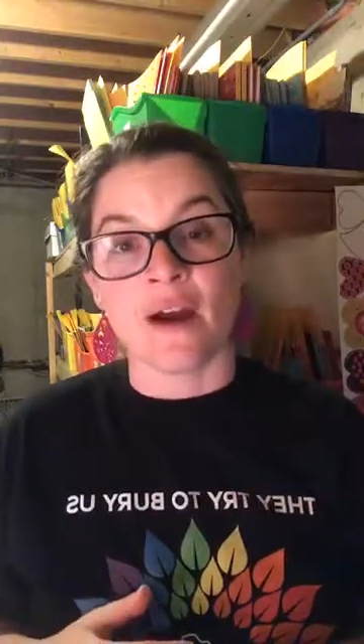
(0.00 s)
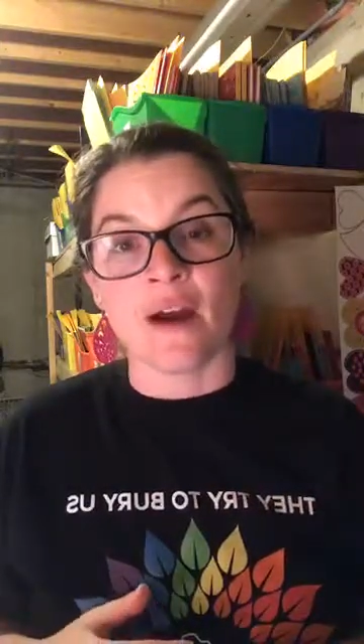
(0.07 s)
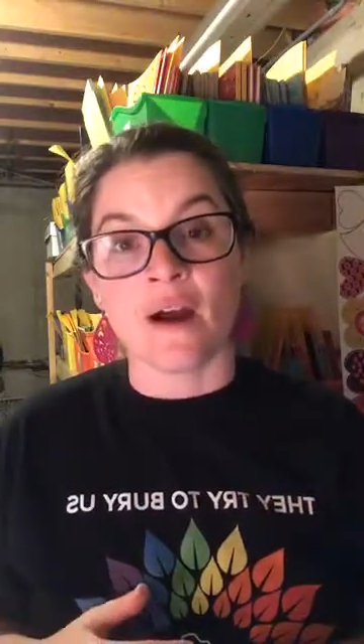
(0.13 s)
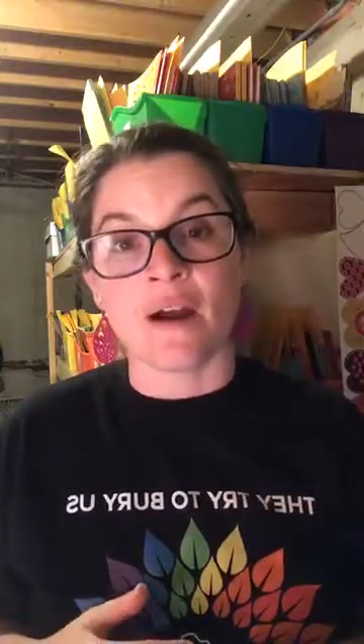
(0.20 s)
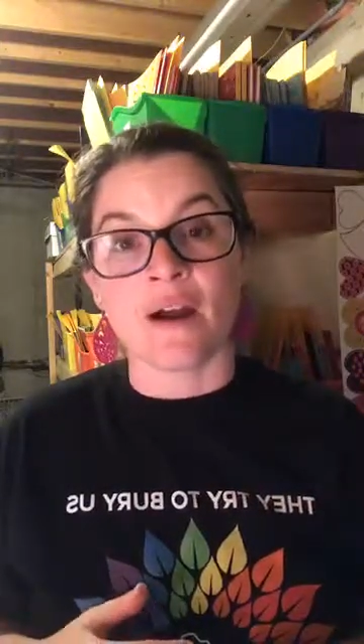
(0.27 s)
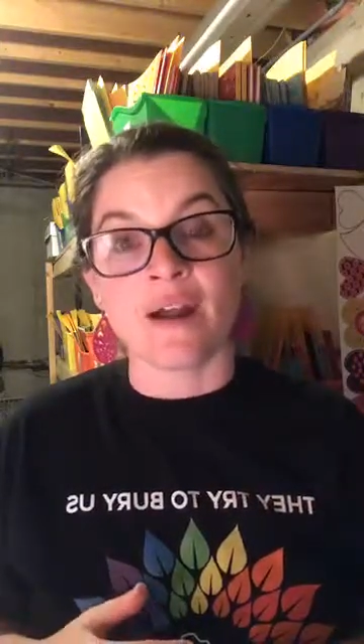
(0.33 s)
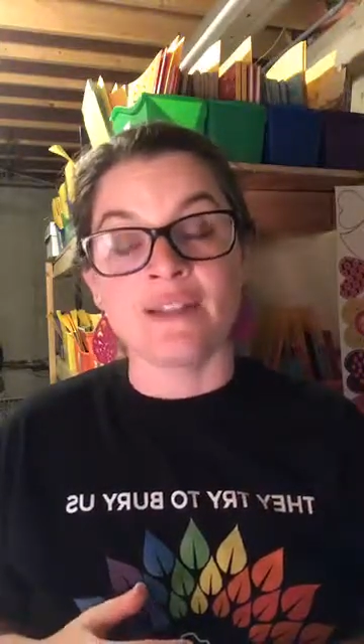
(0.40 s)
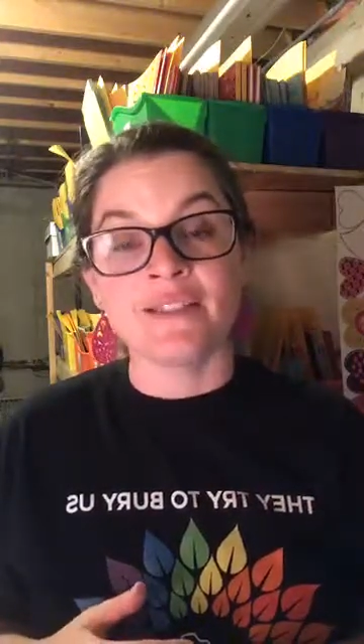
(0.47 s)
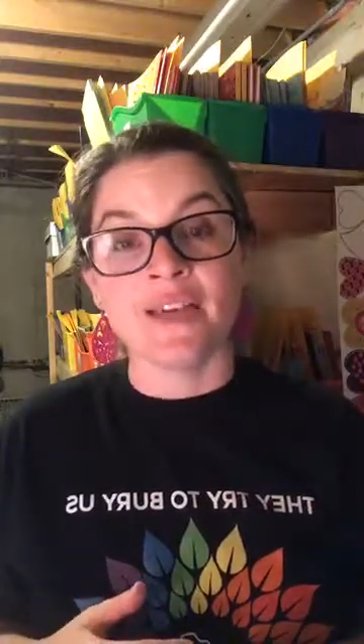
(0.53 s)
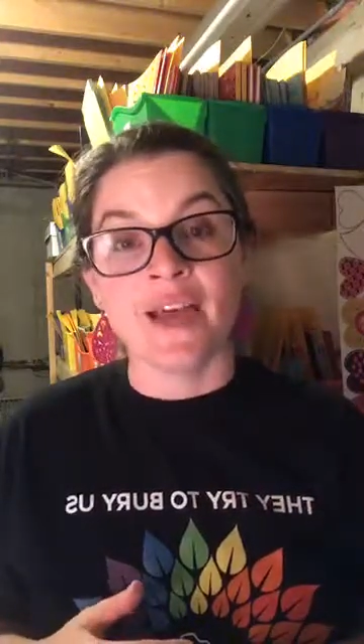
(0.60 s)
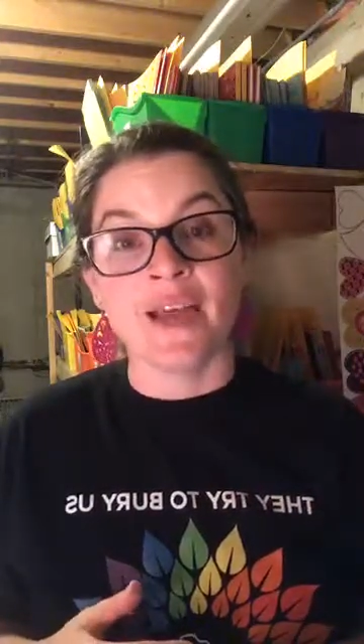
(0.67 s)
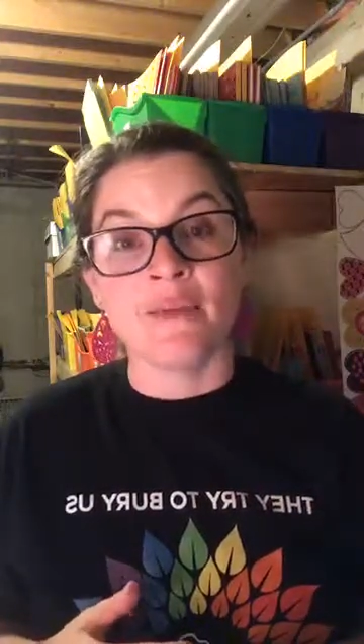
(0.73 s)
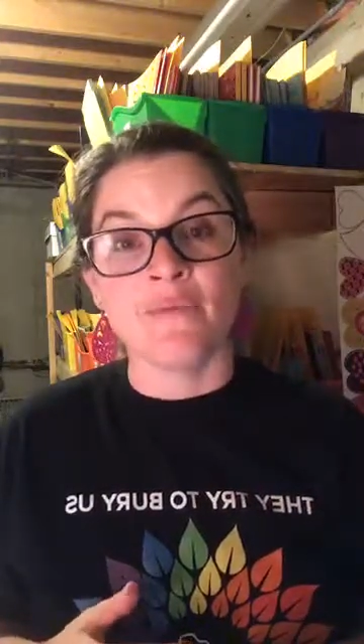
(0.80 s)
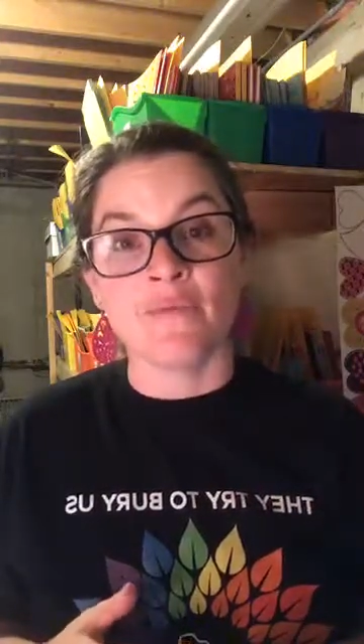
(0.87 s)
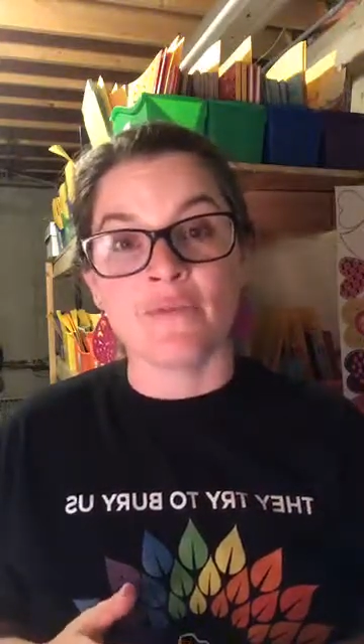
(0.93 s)
are a
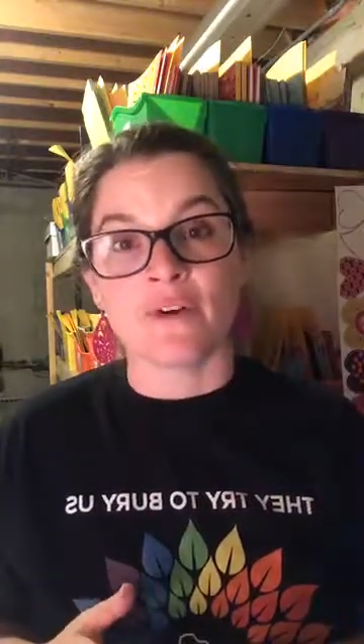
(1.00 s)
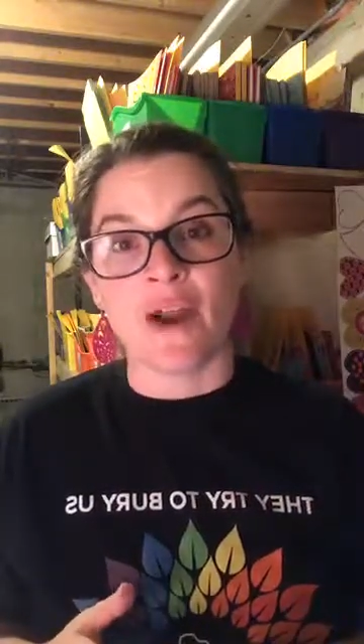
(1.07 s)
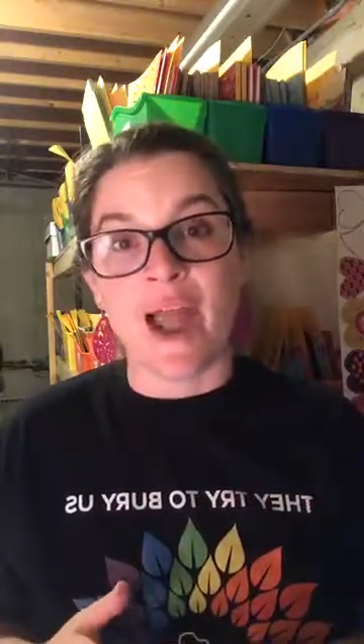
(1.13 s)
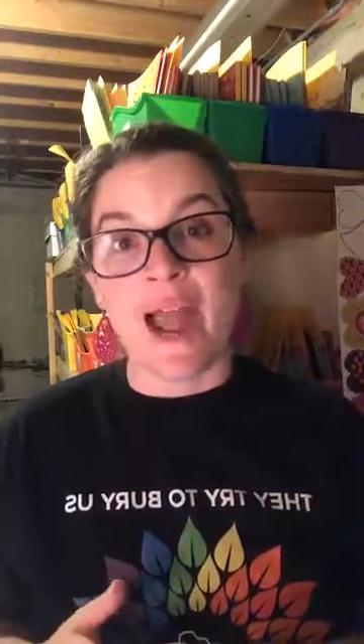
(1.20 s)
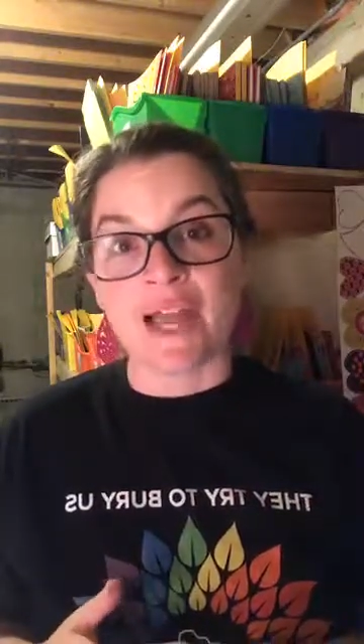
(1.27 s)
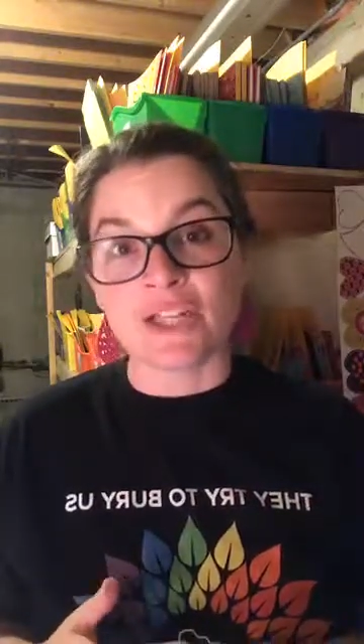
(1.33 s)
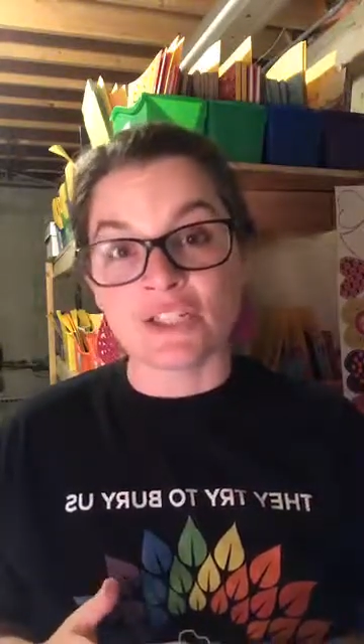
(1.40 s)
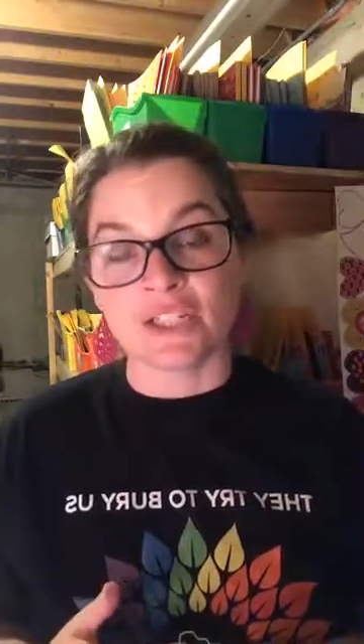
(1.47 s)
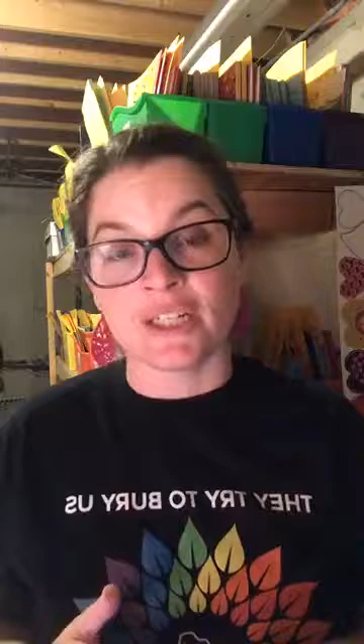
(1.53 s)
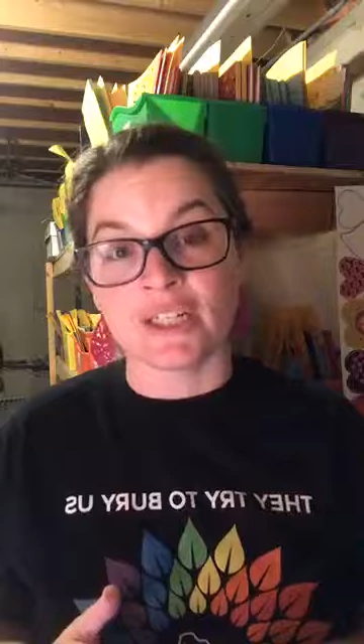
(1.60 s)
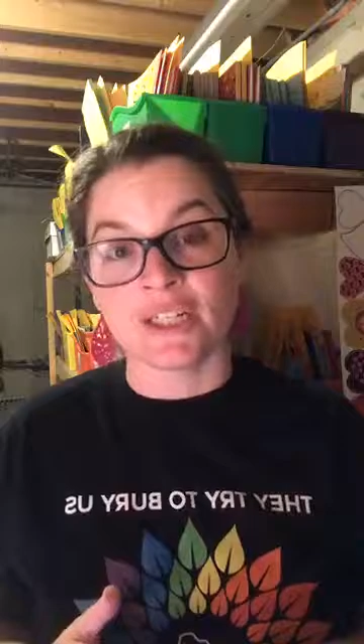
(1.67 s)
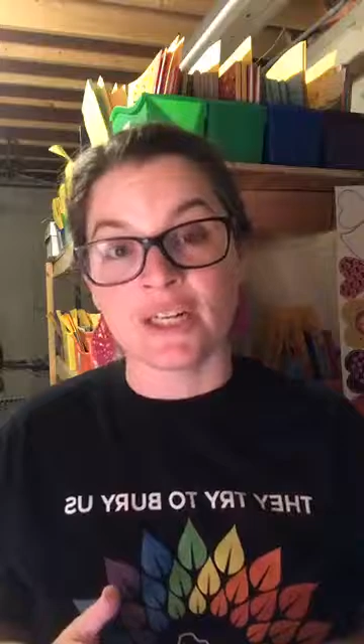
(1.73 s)
time for action